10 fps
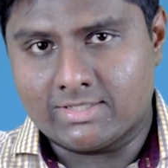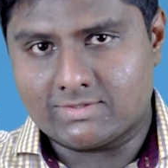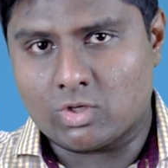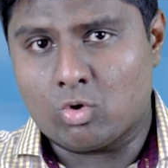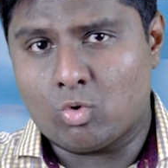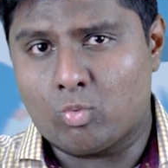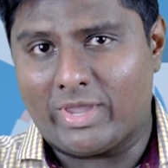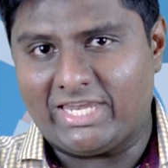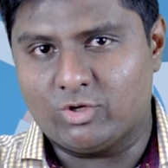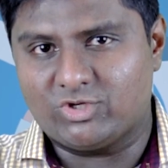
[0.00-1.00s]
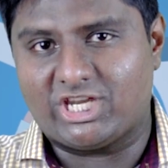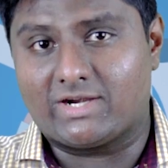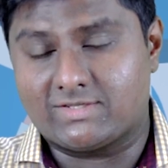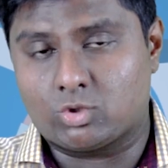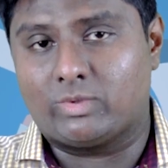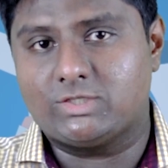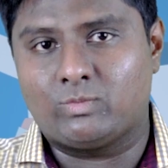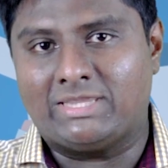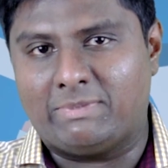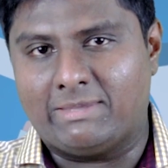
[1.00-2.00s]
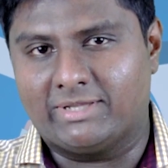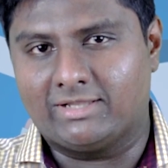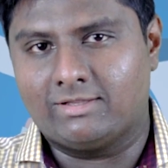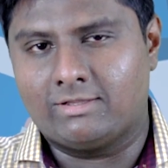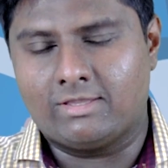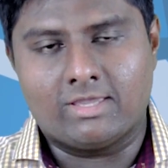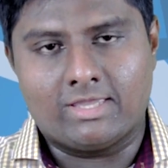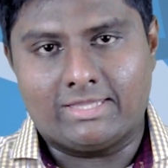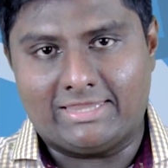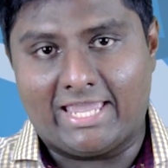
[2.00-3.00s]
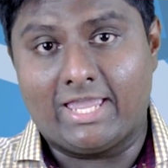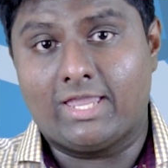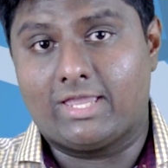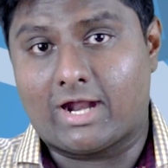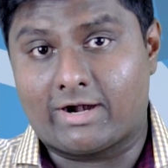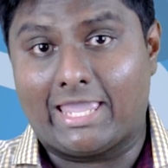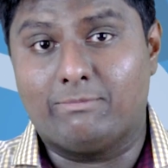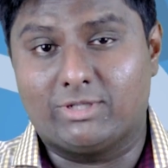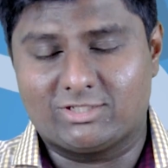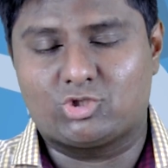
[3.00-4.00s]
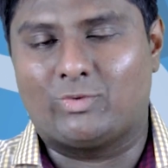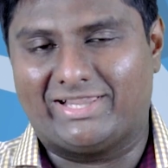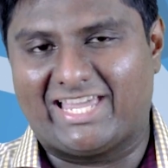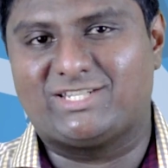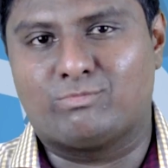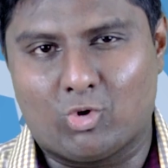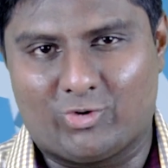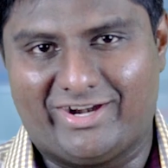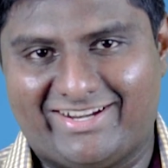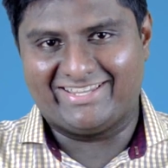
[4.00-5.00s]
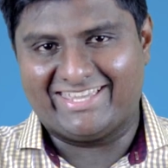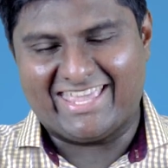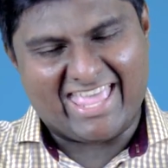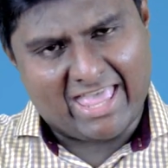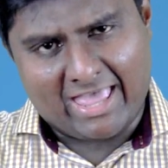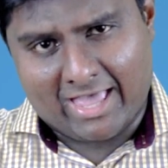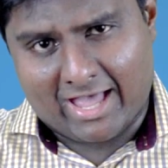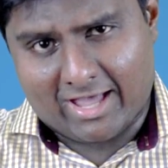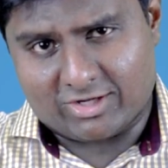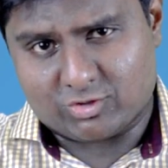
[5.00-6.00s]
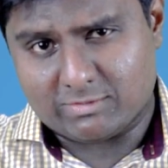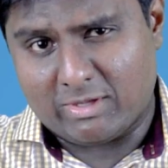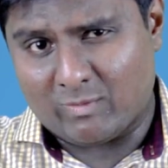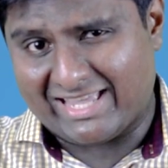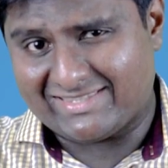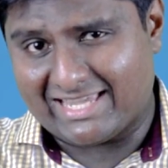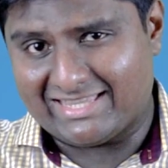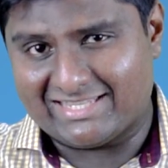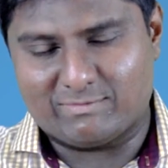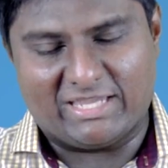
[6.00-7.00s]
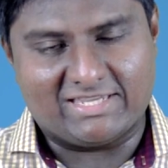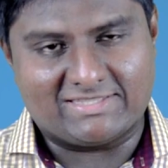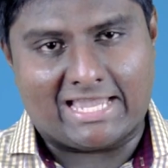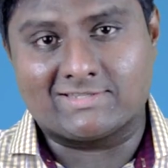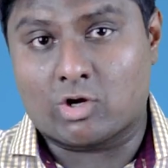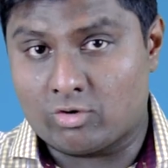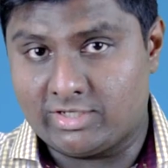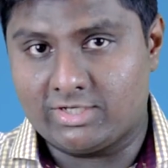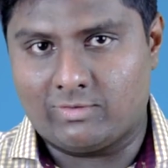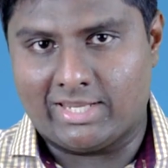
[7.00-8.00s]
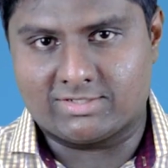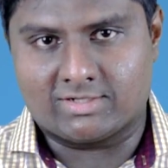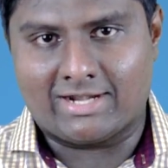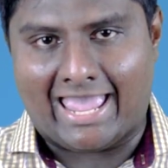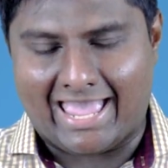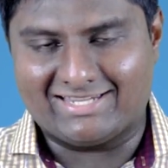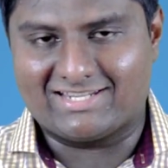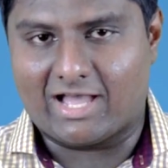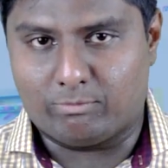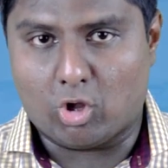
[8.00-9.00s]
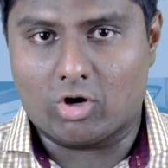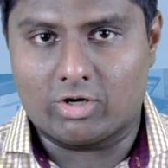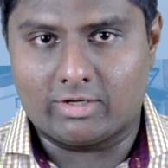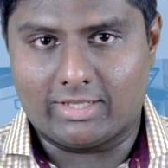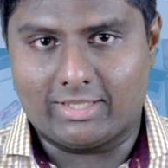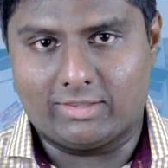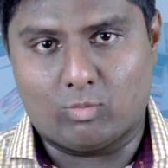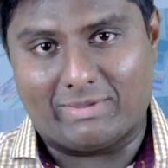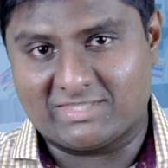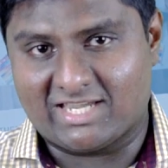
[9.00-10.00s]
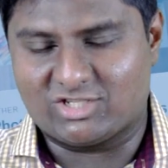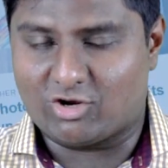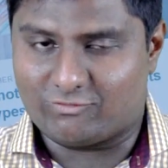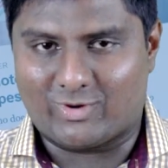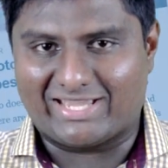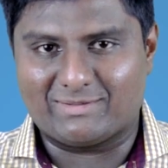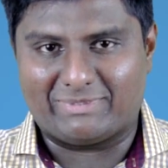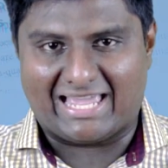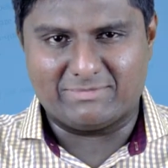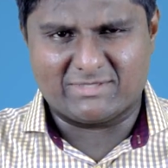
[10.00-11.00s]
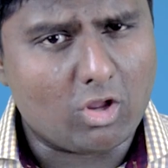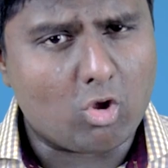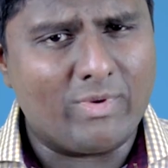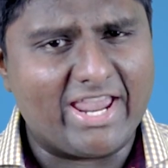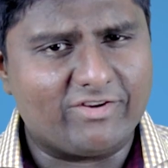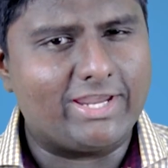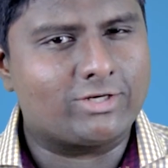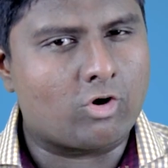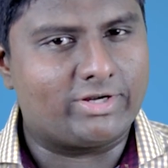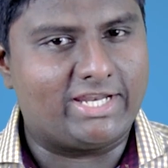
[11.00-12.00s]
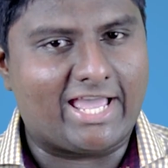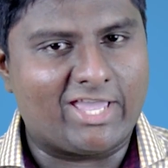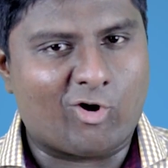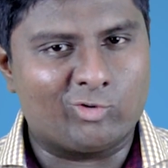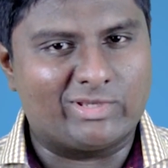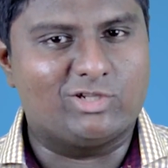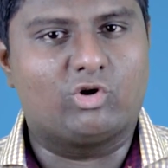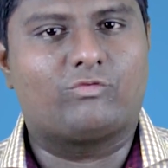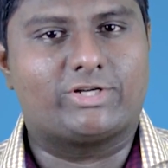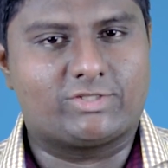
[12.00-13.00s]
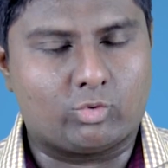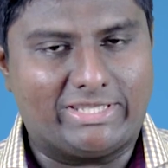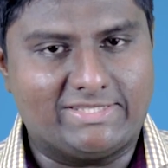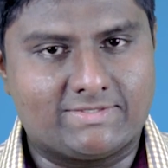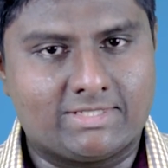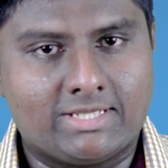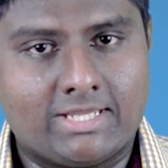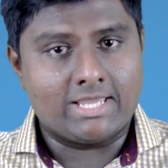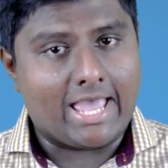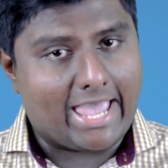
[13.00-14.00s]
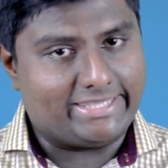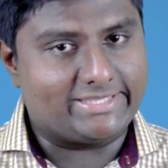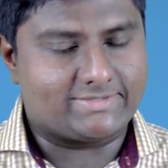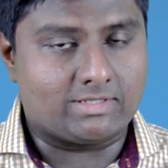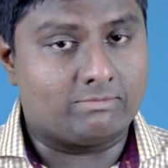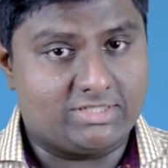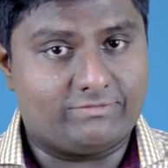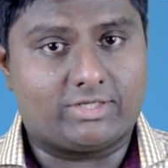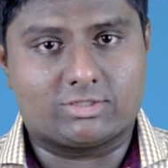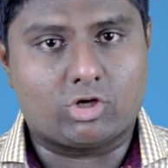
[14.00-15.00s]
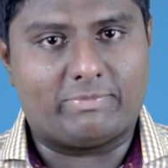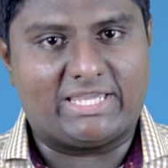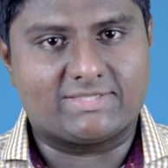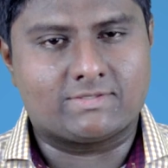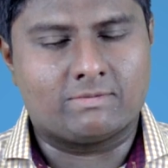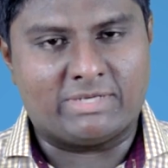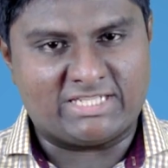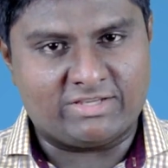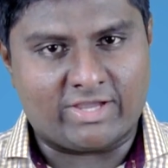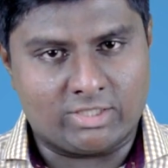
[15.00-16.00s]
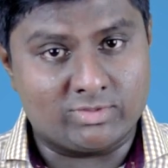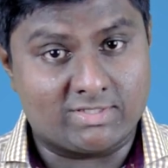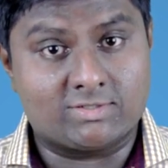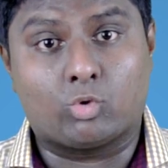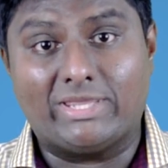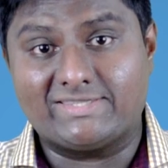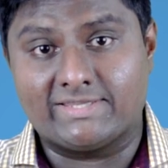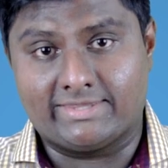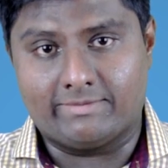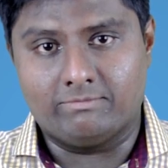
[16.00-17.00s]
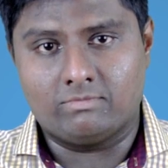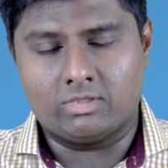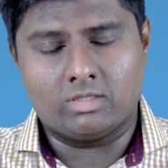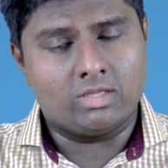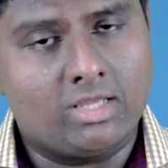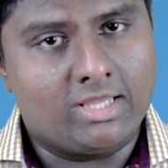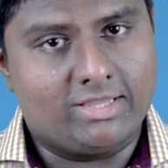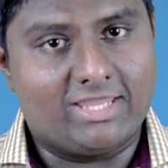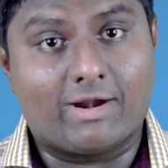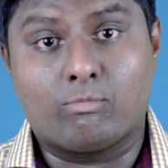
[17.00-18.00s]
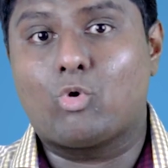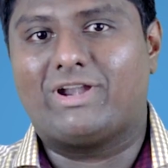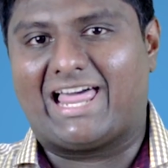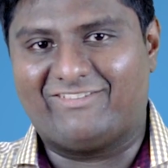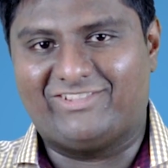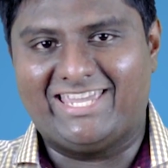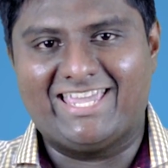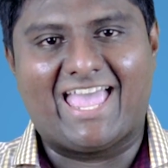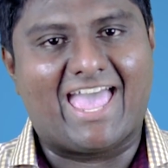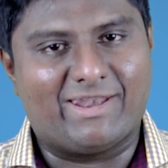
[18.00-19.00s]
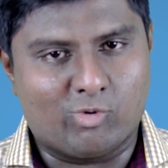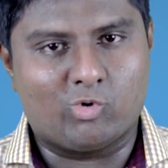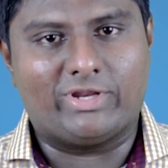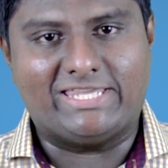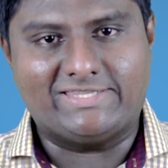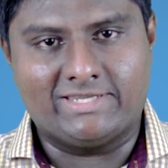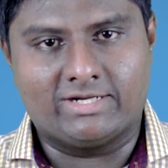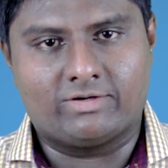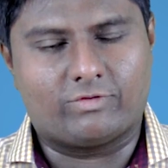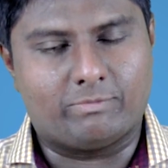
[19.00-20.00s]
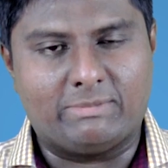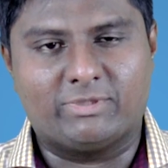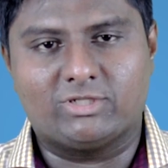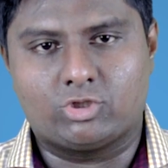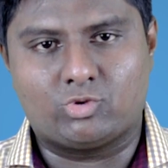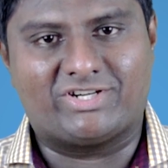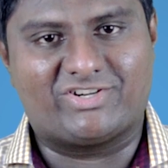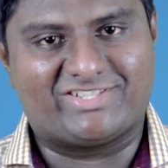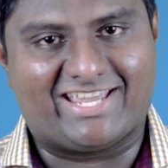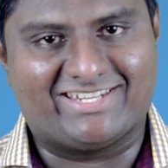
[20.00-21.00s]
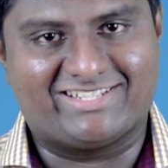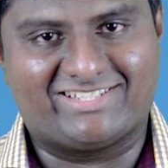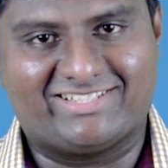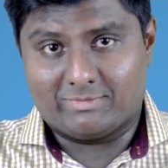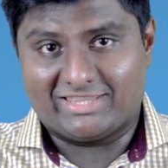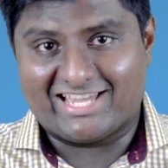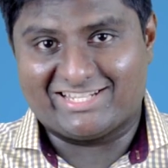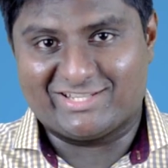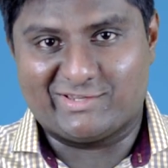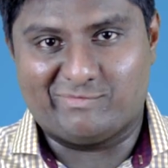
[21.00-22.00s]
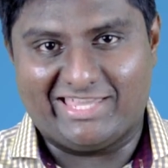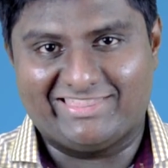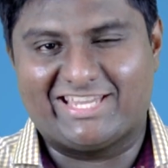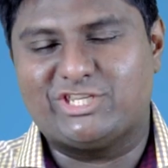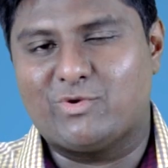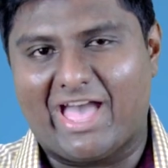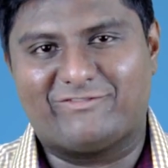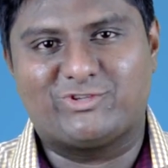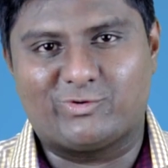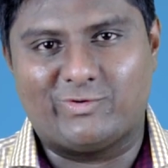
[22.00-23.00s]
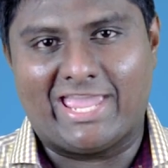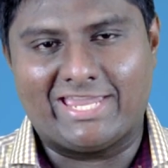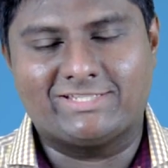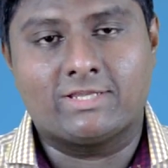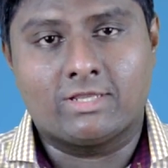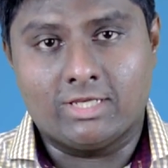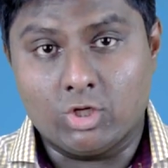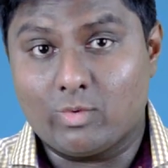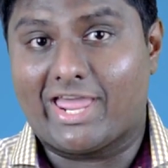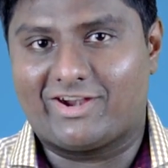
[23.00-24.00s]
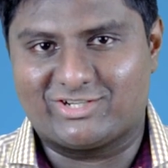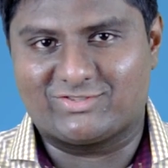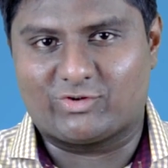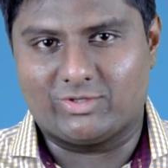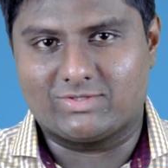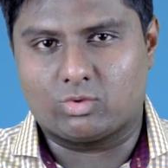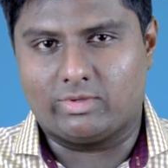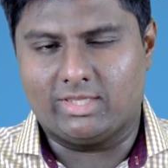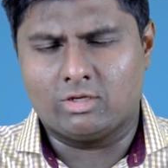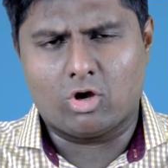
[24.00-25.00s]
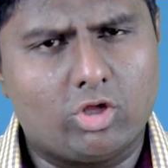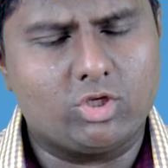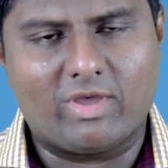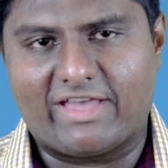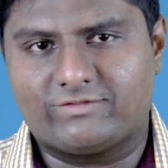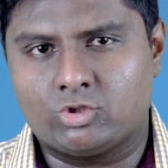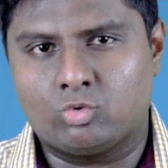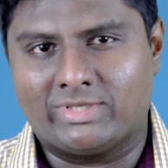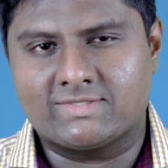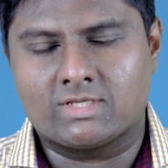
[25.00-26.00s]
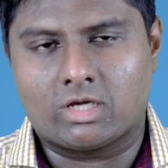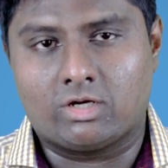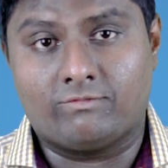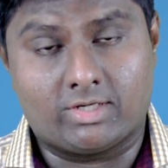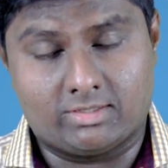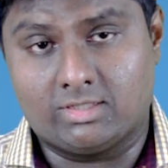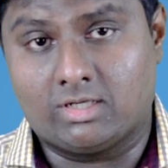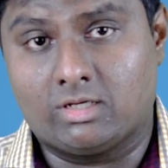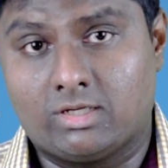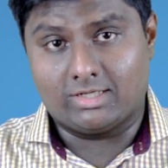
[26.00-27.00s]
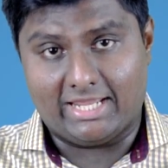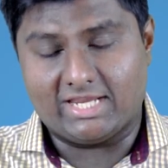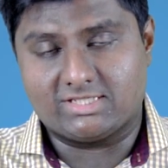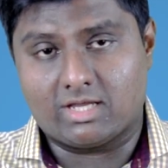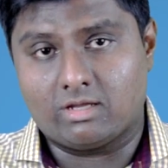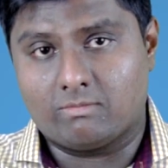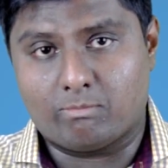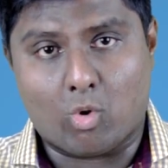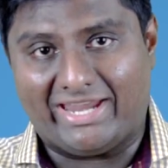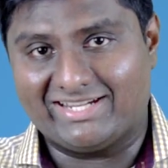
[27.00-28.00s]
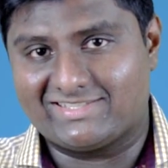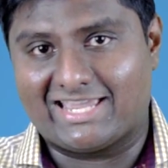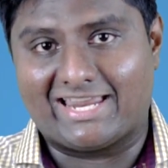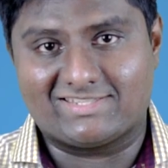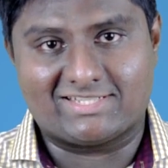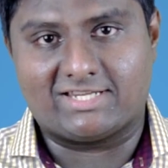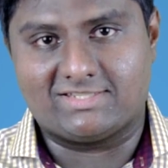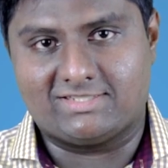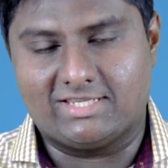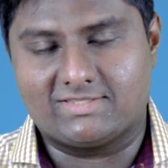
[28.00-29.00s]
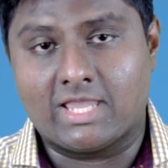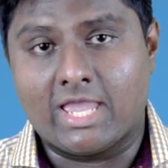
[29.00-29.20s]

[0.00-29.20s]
So when you share stories with people, they are able to relate more. Trust me when I say this, because as a content creator and a blogger in the website of Riseup Labs, when I create content, I always look for stories. I get some difficult topics, but if I use stories in them, they are more lively and more easier for people to understand it. But that doesn't mean that you have to create new characters for your story. All you have to do is convert the data, points, and statistics